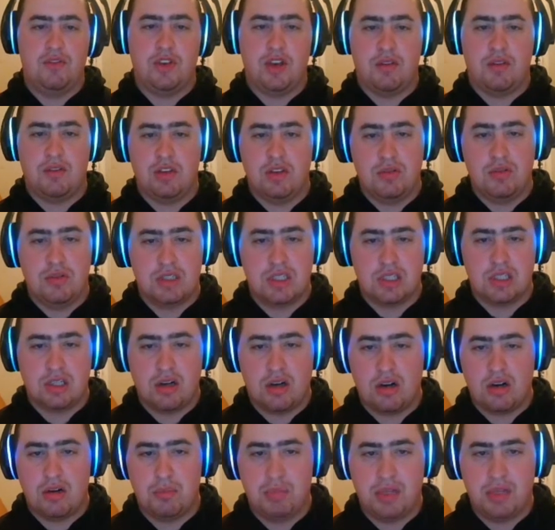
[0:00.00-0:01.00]
you have a Unison
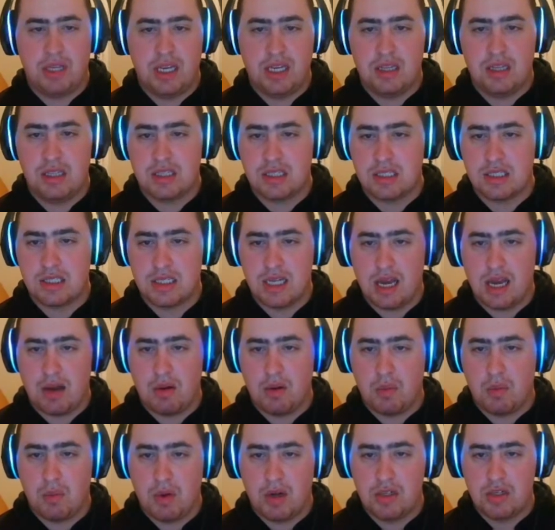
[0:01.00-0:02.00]
card in play, this is now
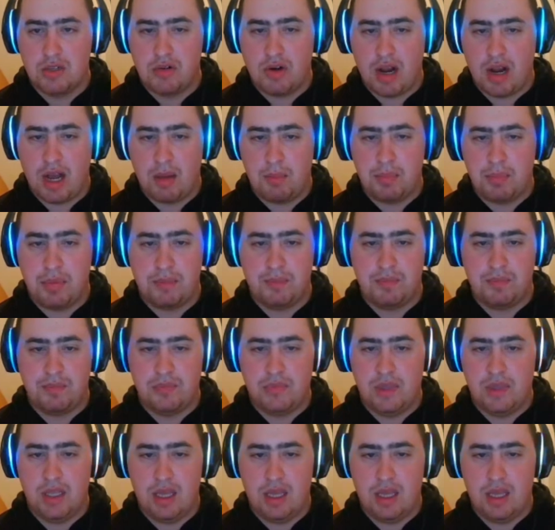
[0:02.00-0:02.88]
a 1-drop.